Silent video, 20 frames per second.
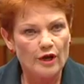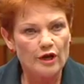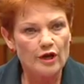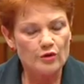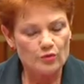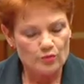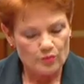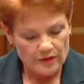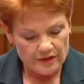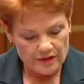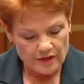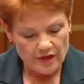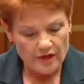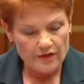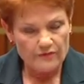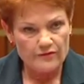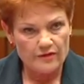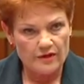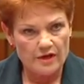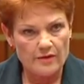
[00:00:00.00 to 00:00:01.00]
don't we
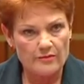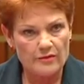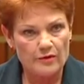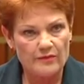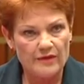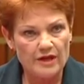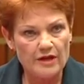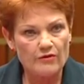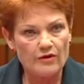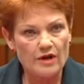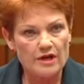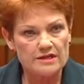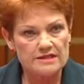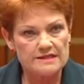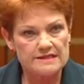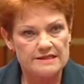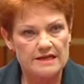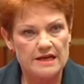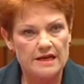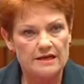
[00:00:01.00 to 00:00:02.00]
give them a better
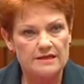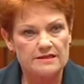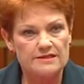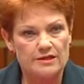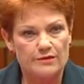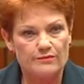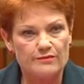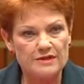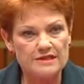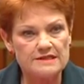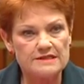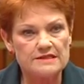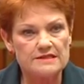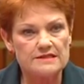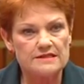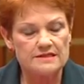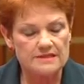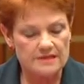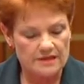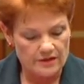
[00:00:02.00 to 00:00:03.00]
understanding so
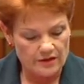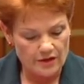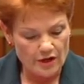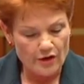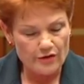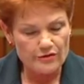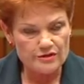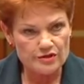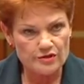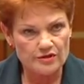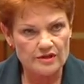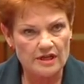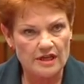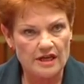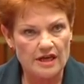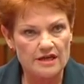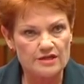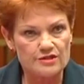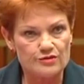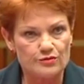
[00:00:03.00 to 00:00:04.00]
businesses can go to the
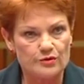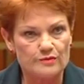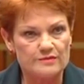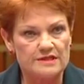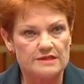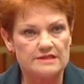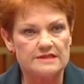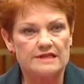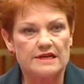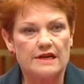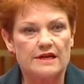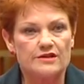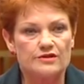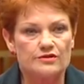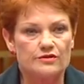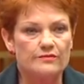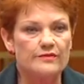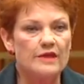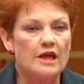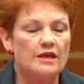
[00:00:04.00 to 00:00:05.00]
classrooms and say to
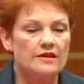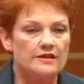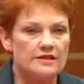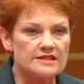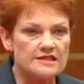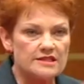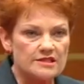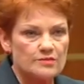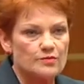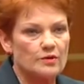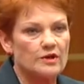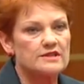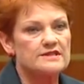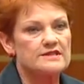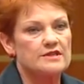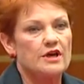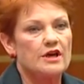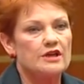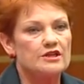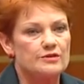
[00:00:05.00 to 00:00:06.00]
them, this is what
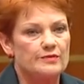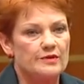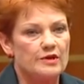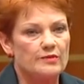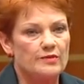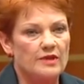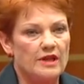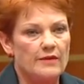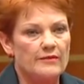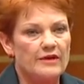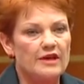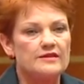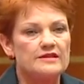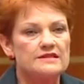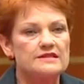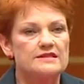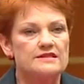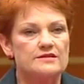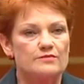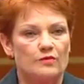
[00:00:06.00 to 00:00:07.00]
it's like to be a plumber,
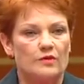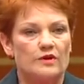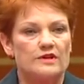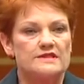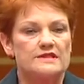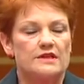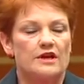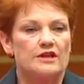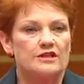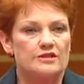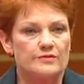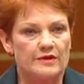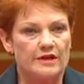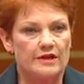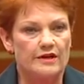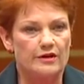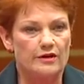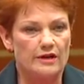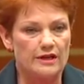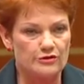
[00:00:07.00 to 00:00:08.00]
this is what it's like to be
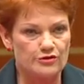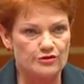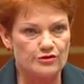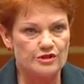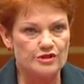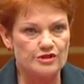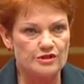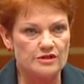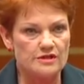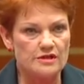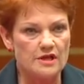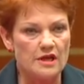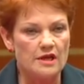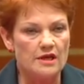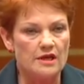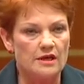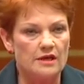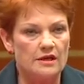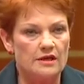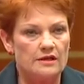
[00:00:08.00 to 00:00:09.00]
an electrician,
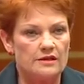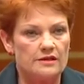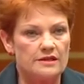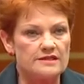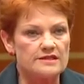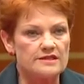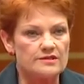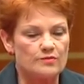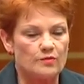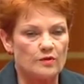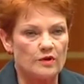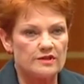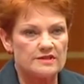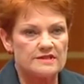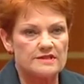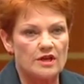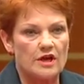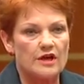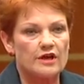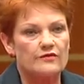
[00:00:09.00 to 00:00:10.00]
this is what
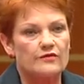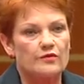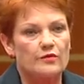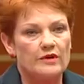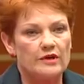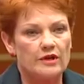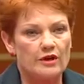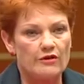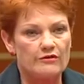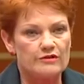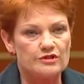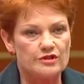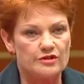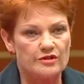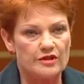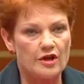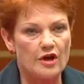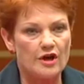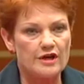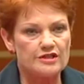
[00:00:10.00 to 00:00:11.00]
it's like if you want to go into
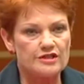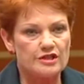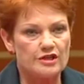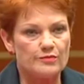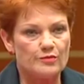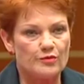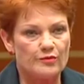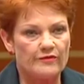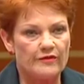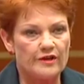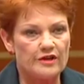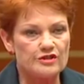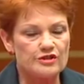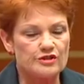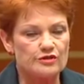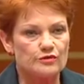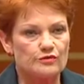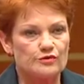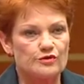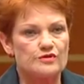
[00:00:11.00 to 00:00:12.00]
the IT
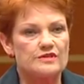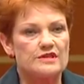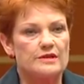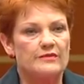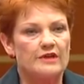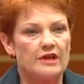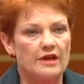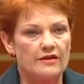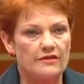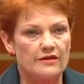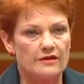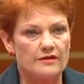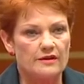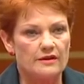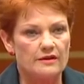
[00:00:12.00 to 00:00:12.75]
profession or do something other,